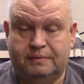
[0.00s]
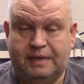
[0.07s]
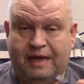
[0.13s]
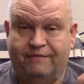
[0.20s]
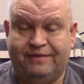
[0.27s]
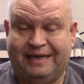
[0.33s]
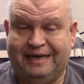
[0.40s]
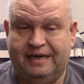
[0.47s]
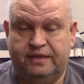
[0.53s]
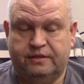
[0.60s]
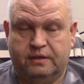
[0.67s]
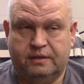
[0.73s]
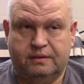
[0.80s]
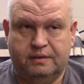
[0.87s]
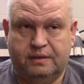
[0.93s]
having
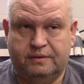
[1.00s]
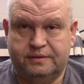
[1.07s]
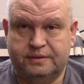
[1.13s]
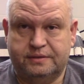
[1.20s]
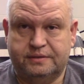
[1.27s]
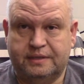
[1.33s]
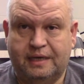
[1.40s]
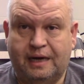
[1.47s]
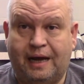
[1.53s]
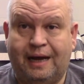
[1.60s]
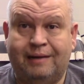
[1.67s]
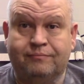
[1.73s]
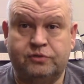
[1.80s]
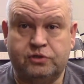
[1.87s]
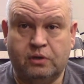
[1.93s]
anything, you know, just said,
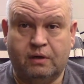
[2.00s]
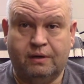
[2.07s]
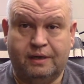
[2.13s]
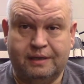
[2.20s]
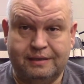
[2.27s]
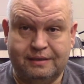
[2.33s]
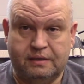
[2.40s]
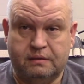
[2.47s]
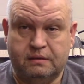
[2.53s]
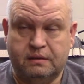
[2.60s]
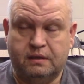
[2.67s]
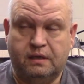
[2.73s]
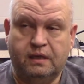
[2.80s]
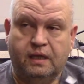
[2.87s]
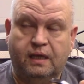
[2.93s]
I'm sorry that you know,